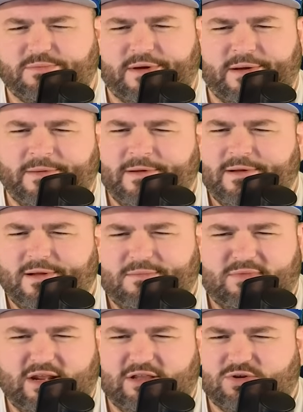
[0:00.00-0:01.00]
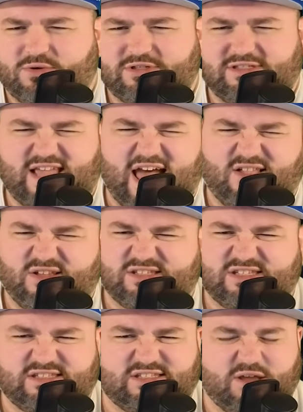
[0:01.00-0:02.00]
But leaning towards Dallas
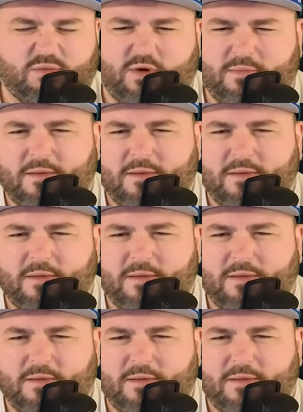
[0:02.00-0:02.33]
some way.